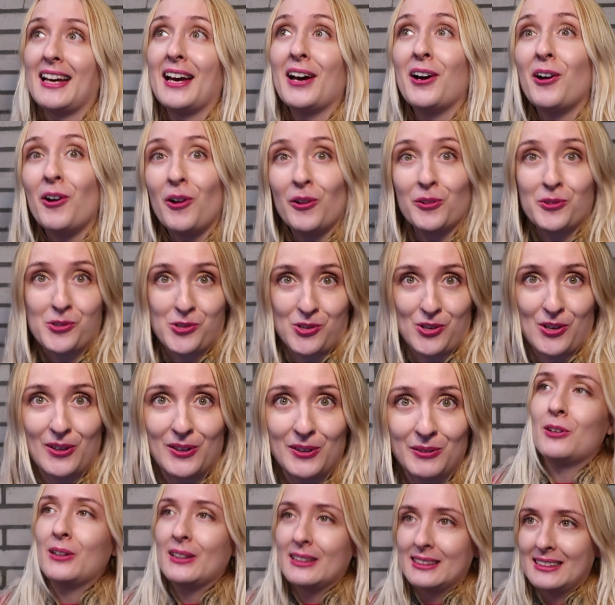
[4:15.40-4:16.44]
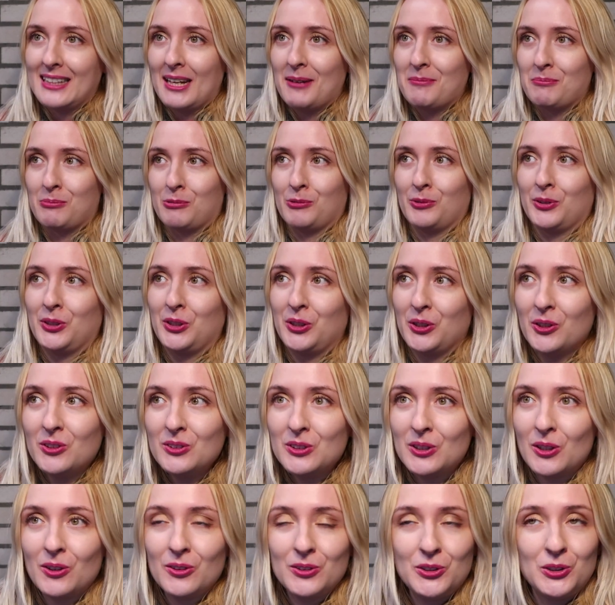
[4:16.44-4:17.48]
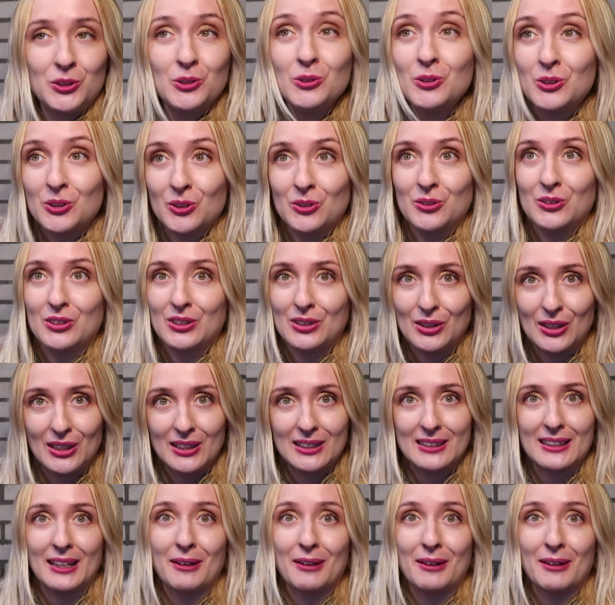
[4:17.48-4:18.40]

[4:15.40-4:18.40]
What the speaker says: a whole share. For example, you don't need